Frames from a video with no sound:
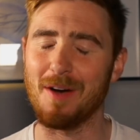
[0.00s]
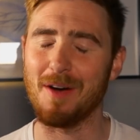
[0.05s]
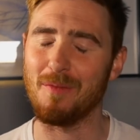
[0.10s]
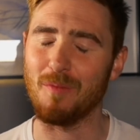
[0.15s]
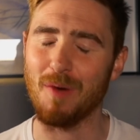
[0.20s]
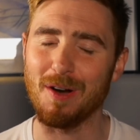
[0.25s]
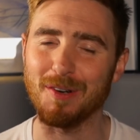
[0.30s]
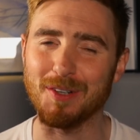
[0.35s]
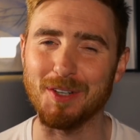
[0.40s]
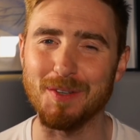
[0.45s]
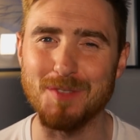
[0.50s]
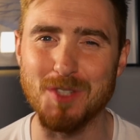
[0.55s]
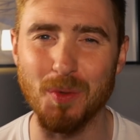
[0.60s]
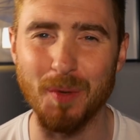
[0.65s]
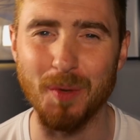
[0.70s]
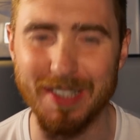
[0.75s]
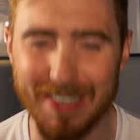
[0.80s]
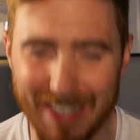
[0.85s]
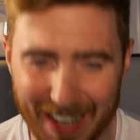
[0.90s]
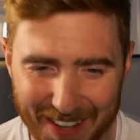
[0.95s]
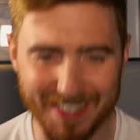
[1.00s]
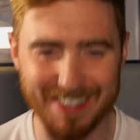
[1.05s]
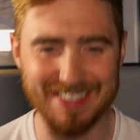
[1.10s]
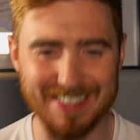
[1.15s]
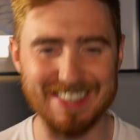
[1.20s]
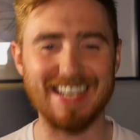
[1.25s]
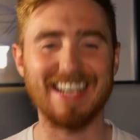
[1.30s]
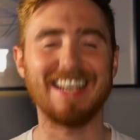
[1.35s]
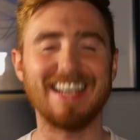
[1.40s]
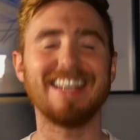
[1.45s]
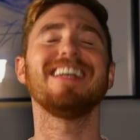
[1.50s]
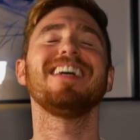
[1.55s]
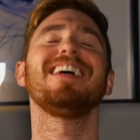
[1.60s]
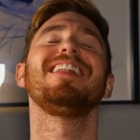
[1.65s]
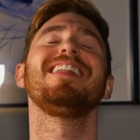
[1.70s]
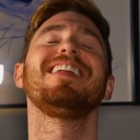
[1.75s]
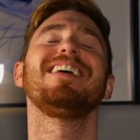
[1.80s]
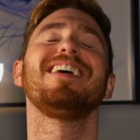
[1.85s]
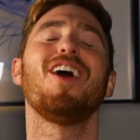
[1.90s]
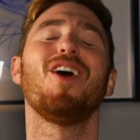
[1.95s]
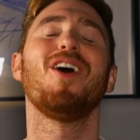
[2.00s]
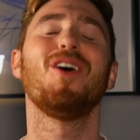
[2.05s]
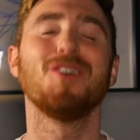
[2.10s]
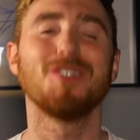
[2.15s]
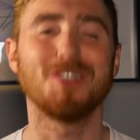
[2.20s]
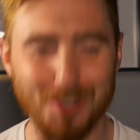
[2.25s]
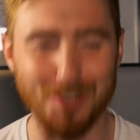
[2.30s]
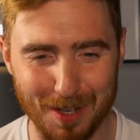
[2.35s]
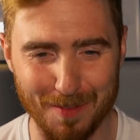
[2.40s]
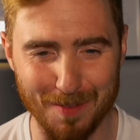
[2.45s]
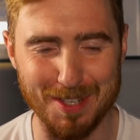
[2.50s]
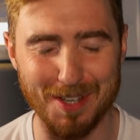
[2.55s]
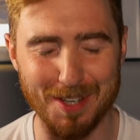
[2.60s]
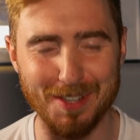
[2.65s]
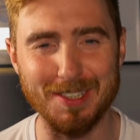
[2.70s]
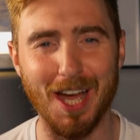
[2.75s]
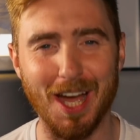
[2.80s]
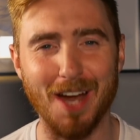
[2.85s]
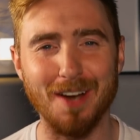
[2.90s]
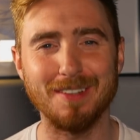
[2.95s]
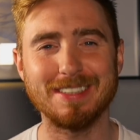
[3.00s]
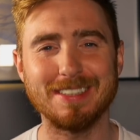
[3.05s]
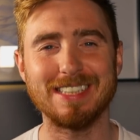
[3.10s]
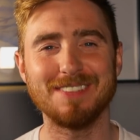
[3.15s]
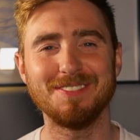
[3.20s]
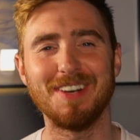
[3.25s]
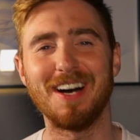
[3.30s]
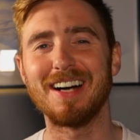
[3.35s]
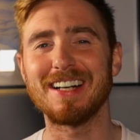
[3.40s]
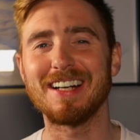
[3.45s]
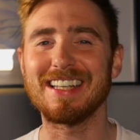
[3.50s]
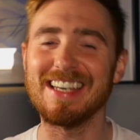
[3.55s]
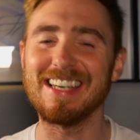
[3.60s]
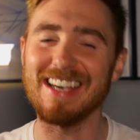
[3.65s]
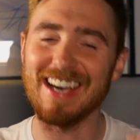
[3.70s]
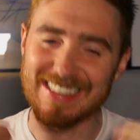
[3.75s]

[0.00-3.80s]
and welcome to another day in the old cryptocurrency market.